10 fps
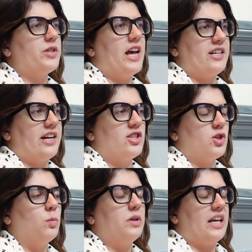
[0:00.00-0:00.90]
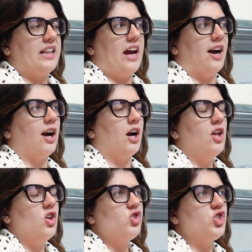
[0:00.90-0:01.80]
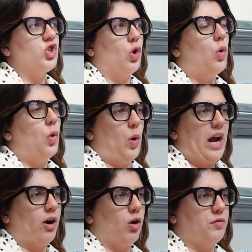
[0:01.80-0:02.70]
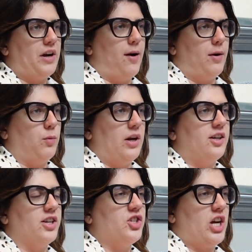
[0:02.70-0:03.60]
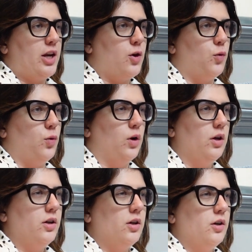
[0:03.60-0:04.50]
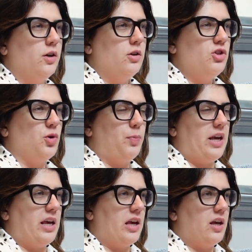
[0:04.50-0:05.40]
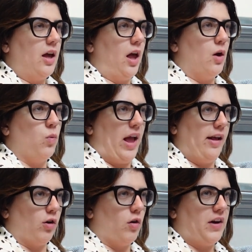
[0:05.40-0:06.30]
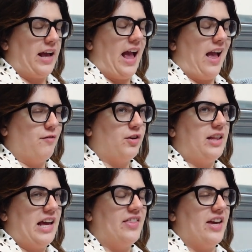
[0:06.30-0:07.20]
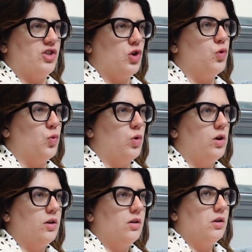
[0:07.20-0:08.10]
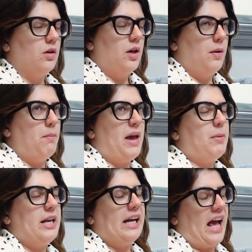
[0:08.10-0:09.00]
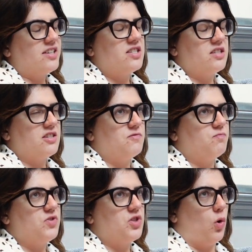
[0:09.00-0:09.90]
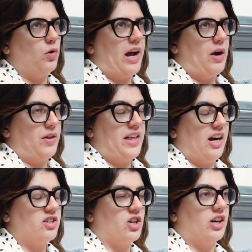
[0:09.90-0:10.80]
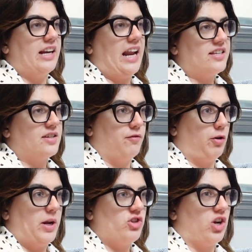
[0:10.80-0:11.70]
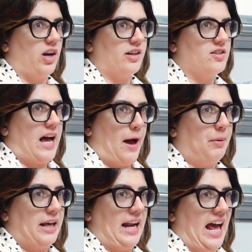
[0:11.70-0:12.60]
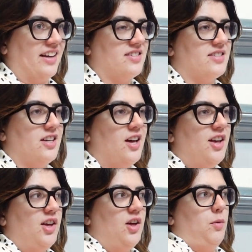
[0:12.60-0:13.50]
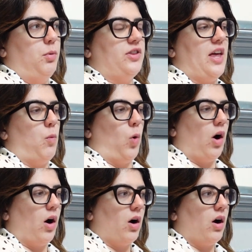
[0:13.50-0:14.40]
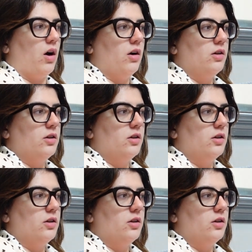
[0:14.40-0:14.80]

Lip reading: 100%. And it's something they're so aware of now and will continue to be aware of. Like everything they do, maybe less so now, and they are certainly less influential and it's happening less. But they were